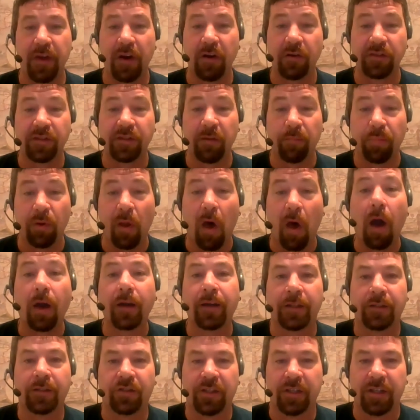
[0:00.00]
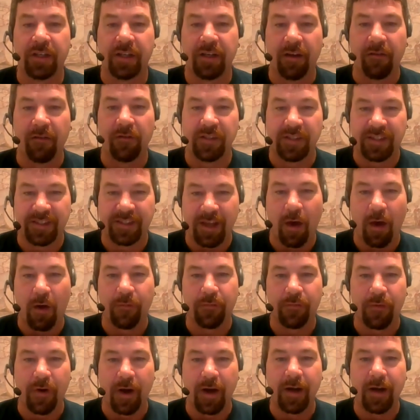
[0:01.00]
there's the blockage in and of
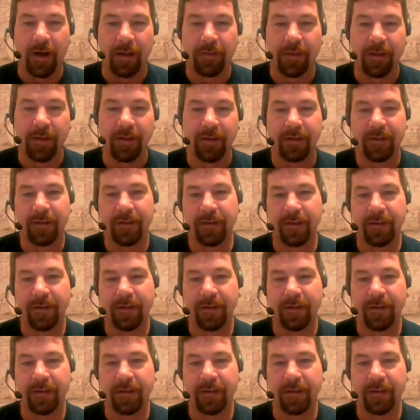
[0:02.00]
itself, right? I think.